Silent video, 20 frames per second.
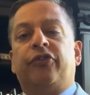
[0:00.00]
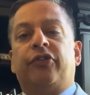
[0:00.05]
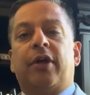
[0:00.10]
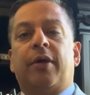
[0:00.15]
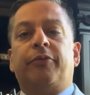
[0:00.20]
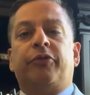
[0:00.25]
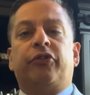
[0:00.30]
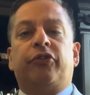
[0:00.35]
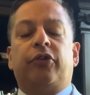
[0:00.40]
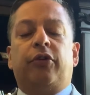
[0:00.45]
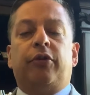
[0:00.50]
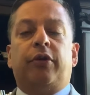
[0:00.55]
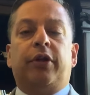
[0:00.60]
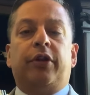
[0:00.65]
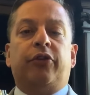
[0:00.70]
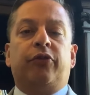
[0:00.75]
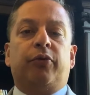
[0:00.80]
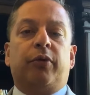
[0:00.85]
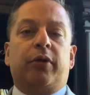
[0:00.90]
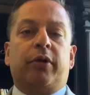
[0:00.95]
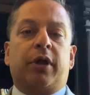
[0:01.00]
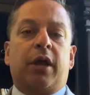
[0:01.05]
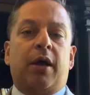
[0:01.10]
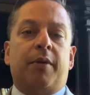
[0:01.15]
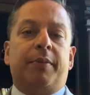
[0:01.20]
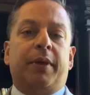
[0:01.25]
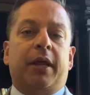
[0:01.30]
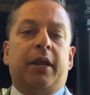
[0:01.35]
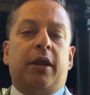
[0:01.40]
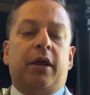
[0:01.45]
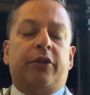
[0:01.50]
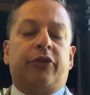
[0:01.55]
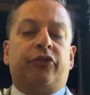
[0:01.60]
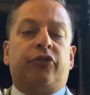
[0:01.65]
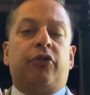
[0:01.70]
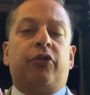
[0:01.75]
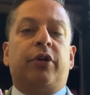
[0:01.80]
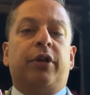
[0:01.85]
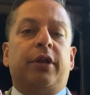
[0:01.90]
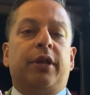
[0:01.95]
Some students will come in on
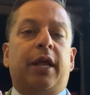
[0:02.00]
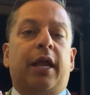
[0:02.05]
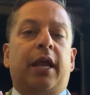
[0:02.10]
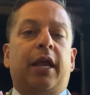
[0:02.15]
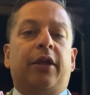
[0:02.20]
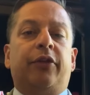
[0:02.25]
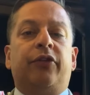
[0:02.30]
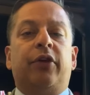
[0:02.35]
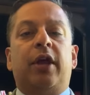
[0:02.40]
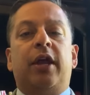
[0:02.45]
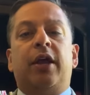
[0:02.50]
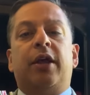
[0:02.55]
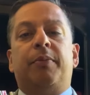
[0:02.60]
certain days,